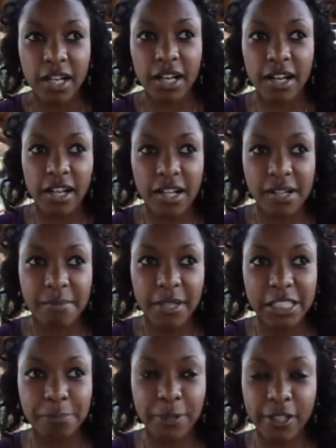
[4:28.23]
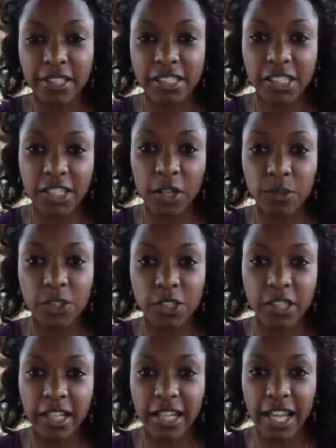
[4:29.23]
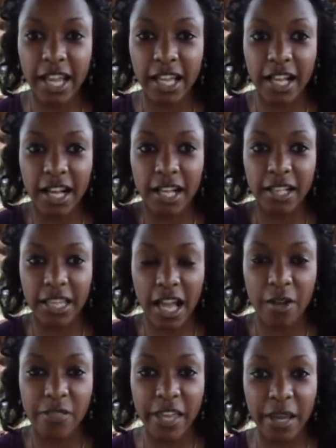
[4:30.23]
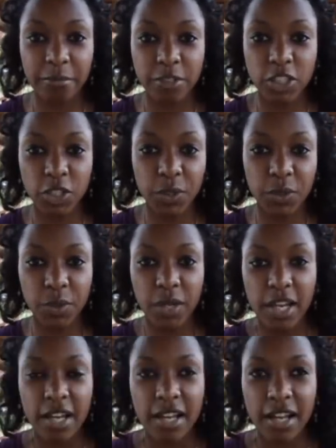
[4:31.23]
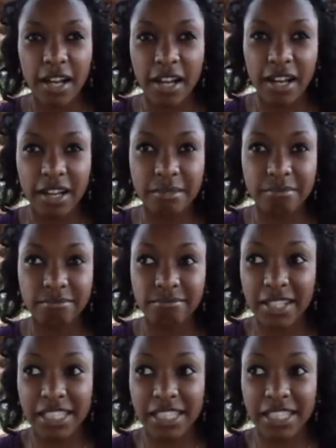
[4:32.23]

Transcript: um, experience the culture and uh, allow them to um,